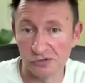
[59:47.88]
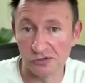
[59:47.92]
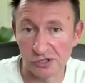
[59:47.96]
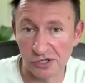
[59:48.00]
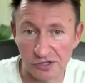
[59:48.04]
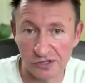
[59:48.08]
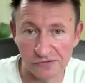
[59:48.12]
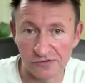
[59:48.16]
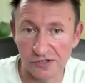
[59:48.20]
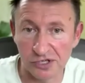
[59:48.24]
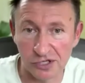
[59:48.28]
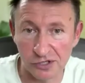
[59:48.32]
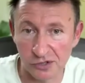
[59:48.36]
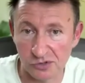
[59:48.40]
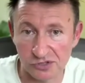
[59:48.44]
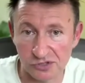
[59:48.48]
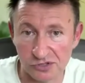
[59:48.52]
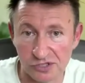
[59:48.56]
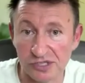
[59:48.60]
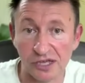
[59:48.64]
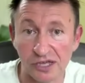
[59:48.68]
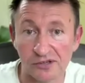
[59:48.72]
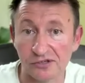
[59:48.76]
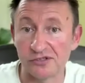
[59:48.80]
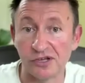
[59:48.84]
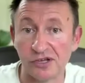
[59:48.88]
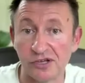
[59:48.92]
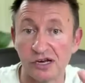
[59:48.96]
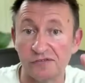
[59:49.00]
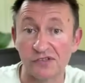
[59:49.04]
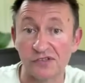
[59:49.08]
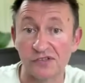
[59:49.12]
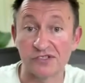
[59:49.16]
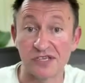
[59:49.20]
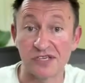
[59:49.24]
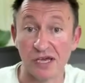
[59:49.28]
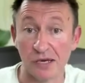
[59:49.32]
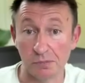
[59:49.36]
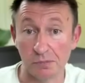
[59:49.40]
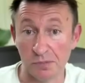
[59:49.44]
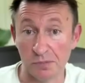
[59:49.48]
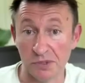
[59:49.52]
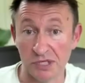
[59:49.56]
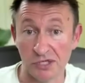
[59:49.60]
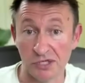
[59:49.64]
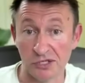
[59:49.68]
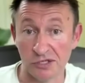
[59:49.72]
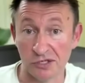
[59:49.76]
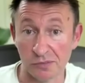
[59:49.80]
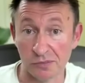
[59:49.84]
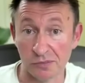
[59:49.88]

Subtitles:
at the videos today, they're not in the same medium.